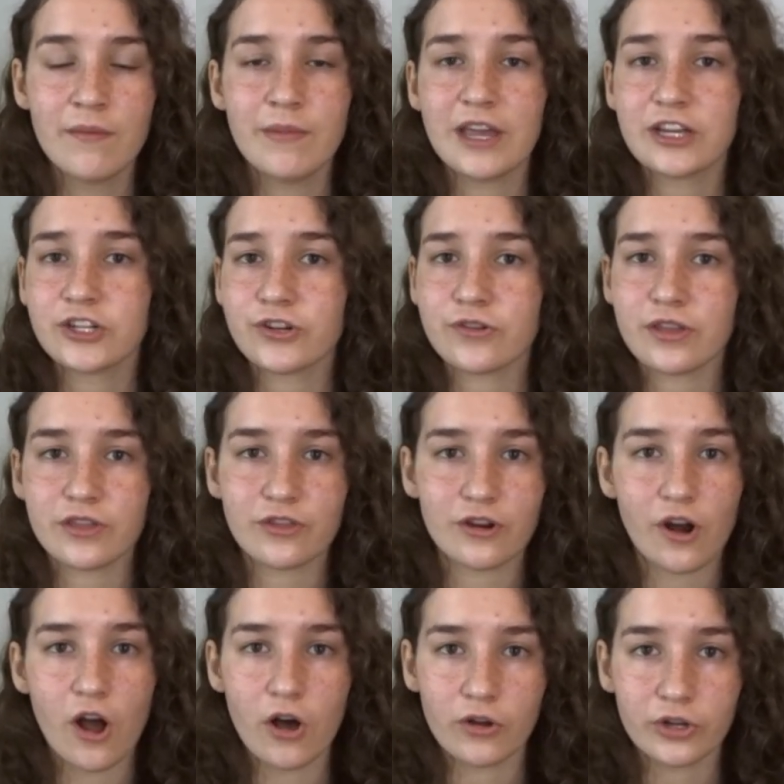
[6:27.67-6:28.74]
Make sure that
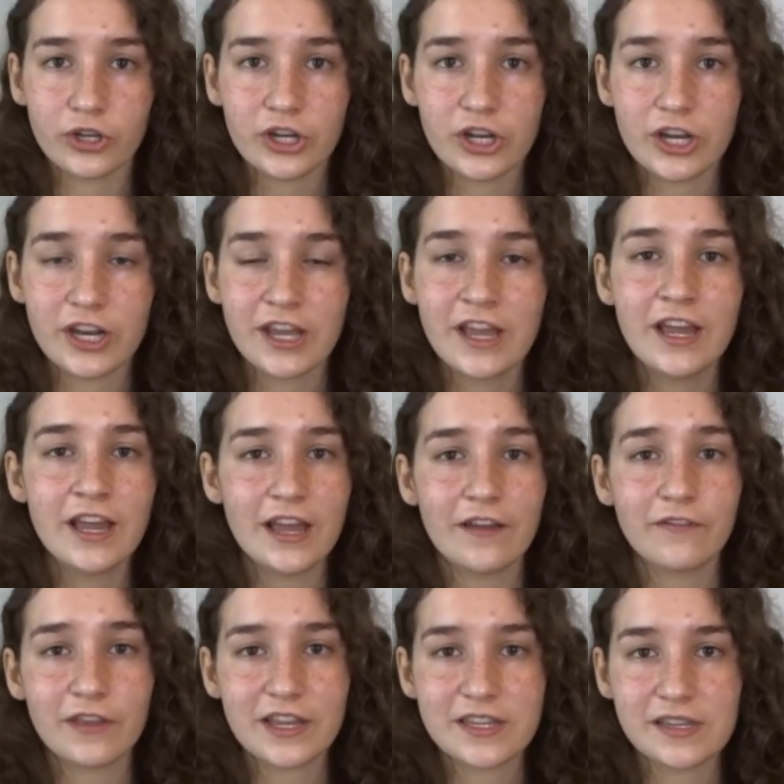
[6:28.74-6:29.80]
they're all good.
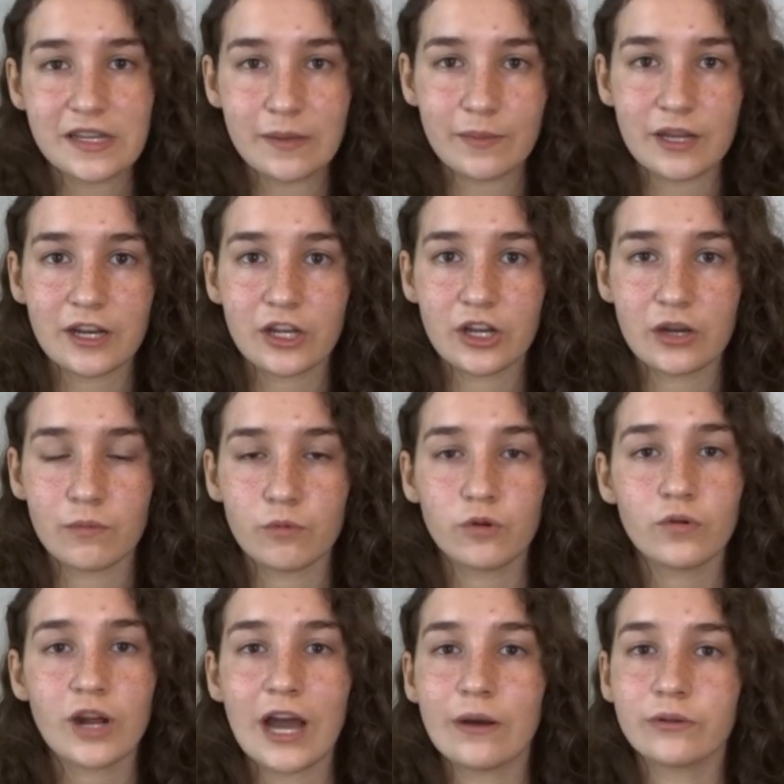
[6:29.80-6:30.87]
If they seem in a good
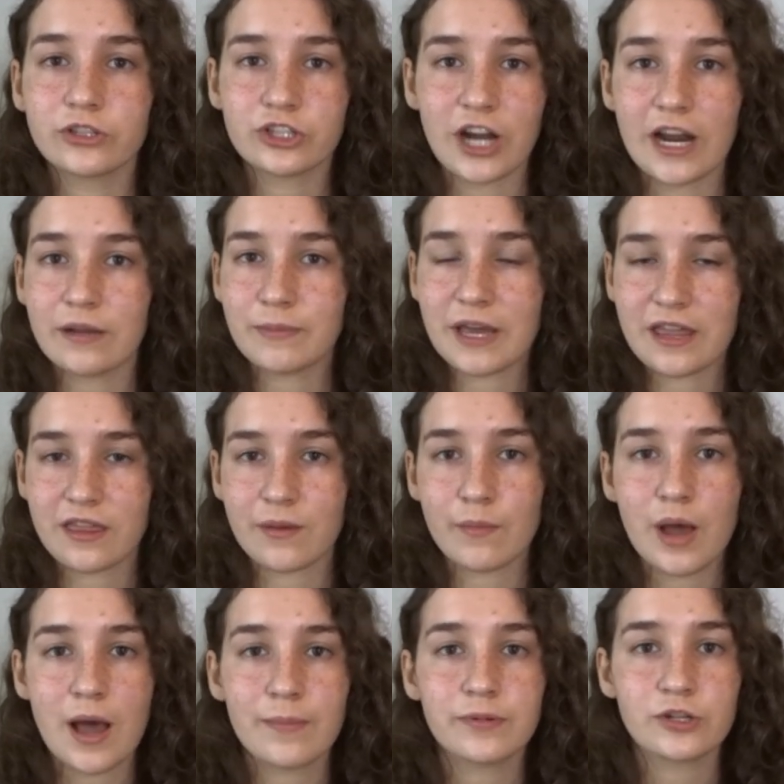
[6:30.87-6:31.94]
mood, I will try to pick
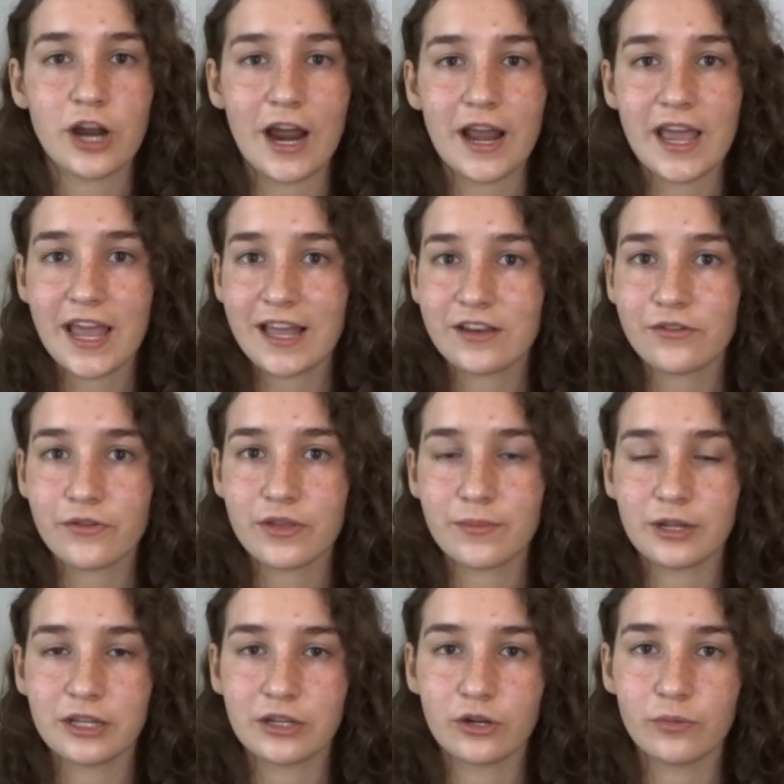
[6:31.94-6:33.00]
them up, try to handle
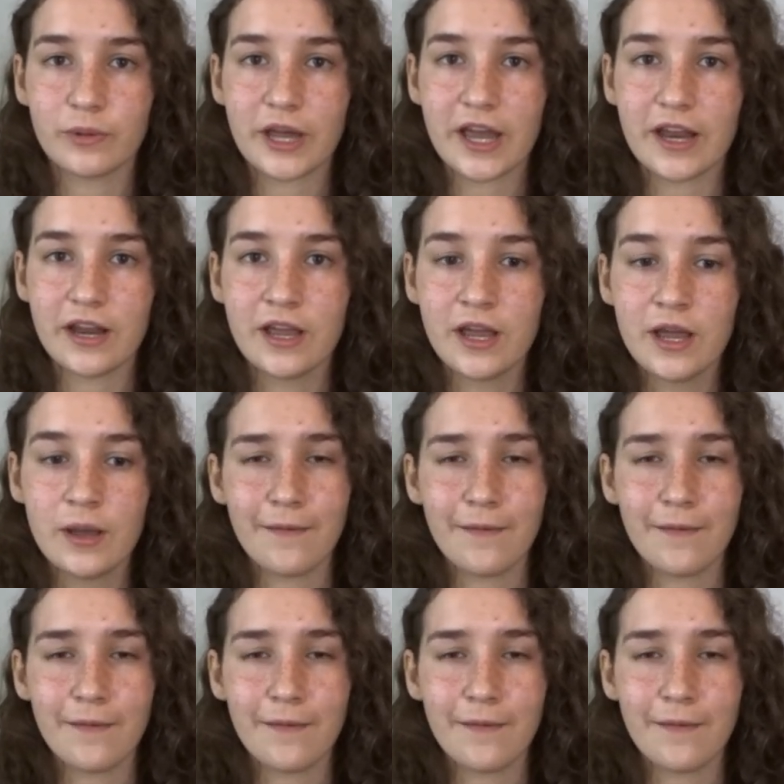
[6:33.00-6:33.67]
them a little bit.